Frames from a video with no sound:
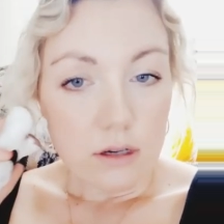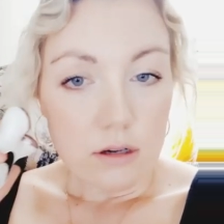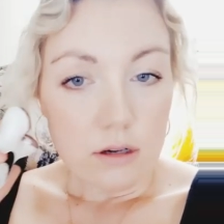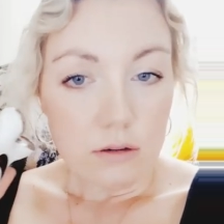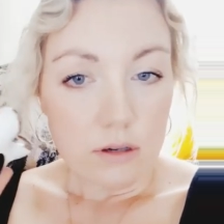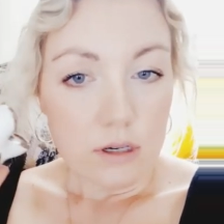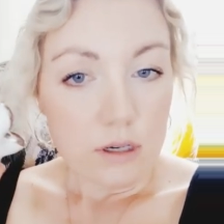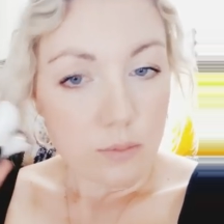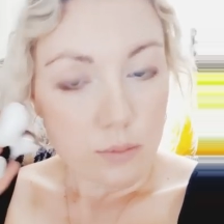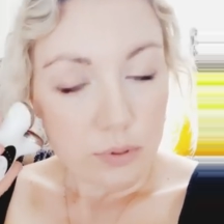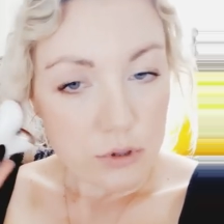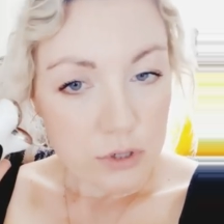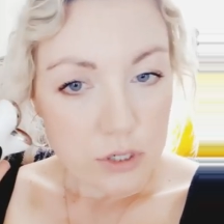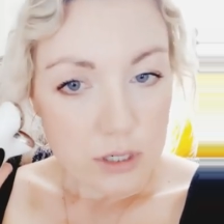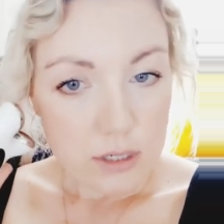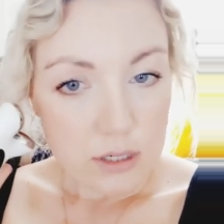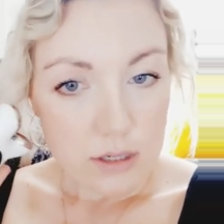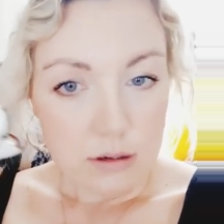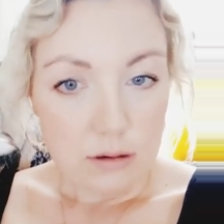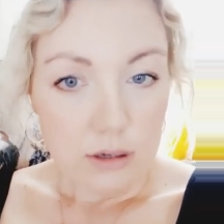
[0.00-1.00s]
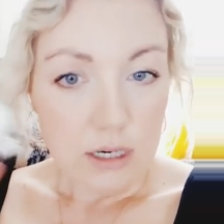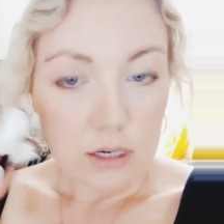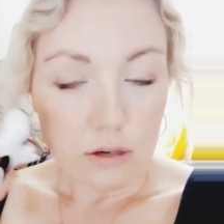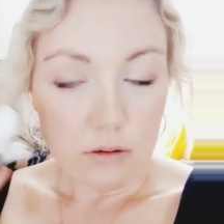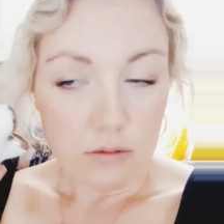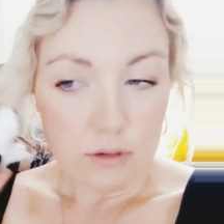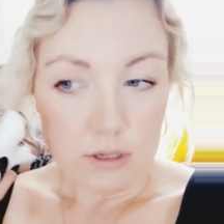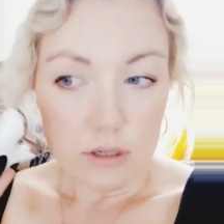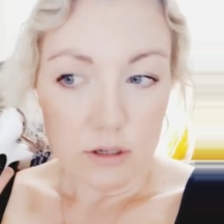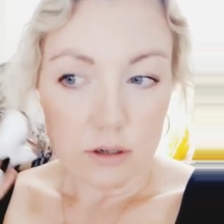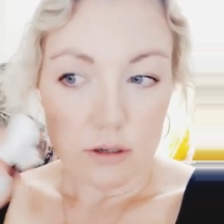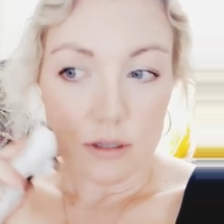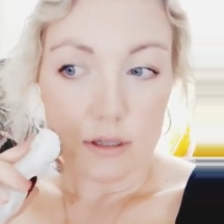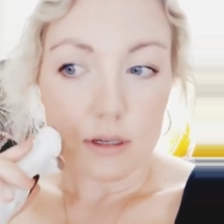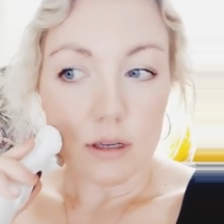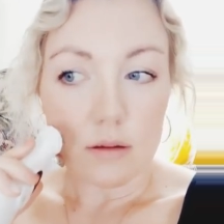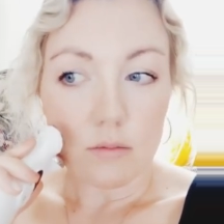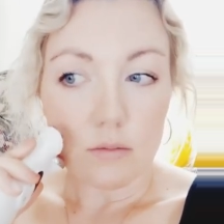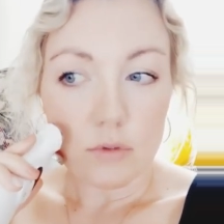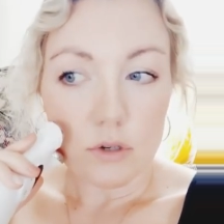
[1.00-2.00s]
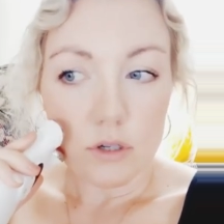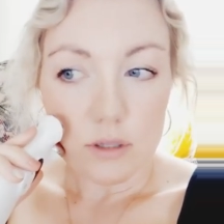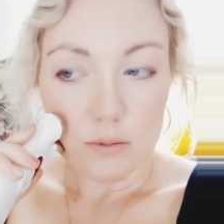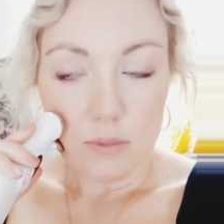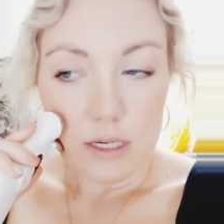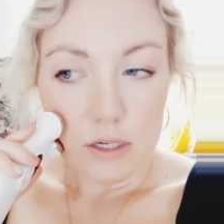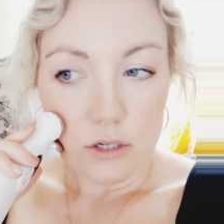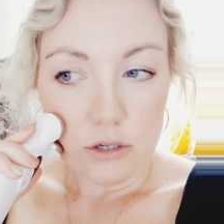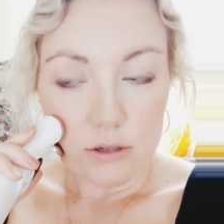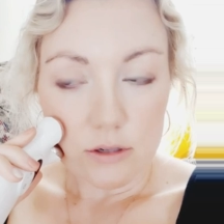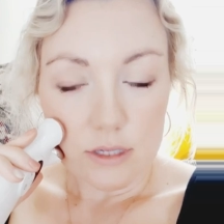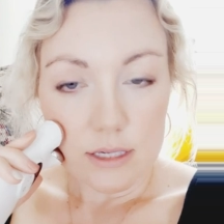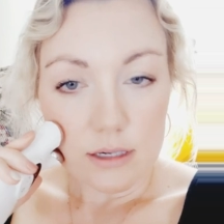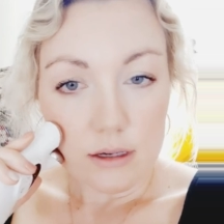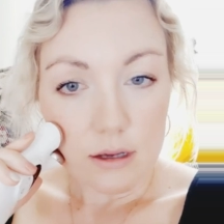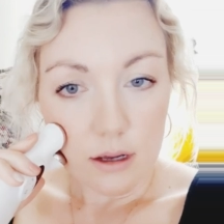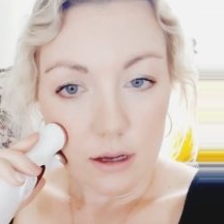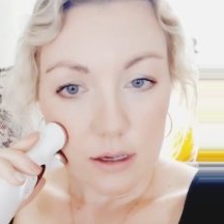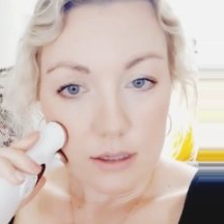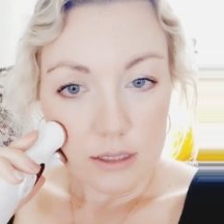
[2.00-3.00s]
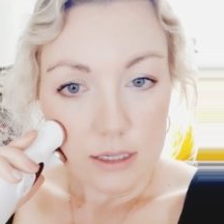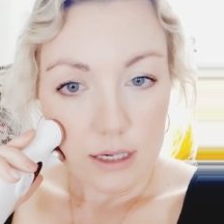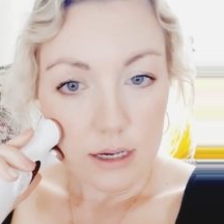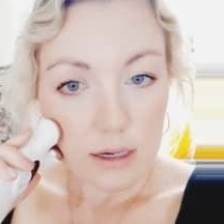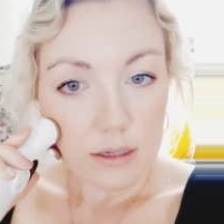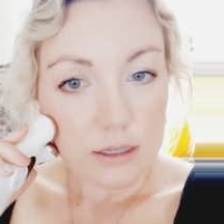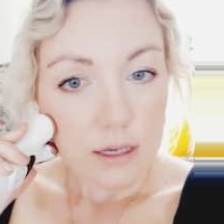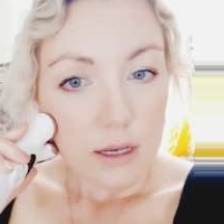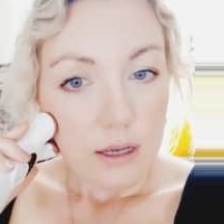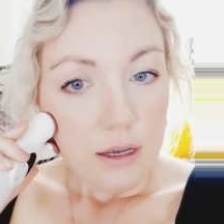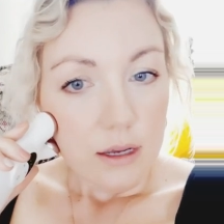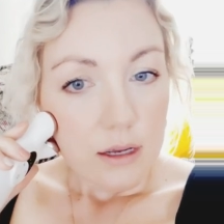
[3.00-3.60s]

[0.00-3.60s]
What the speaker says: You don't need to push it, into your skin, but just make sure it's in contact.